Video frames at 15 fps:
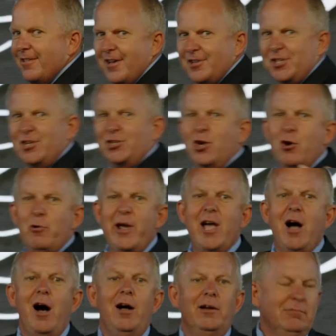This is who
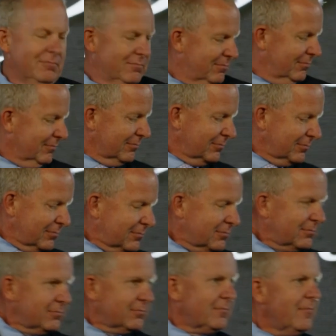we are.
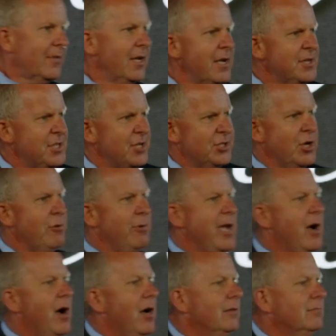This is who
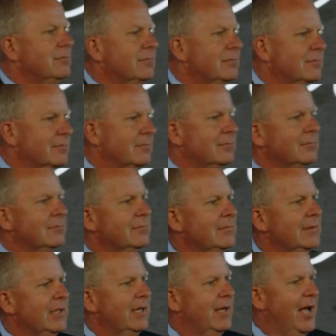we are.
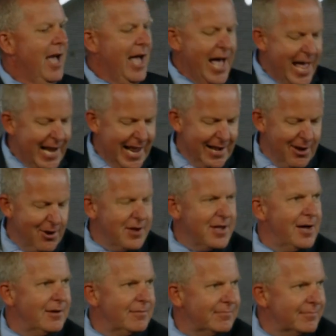
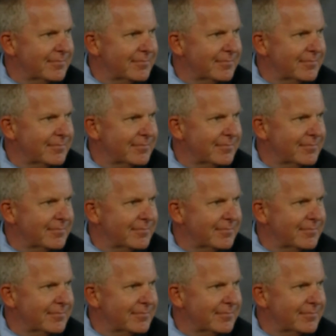Hallelujah.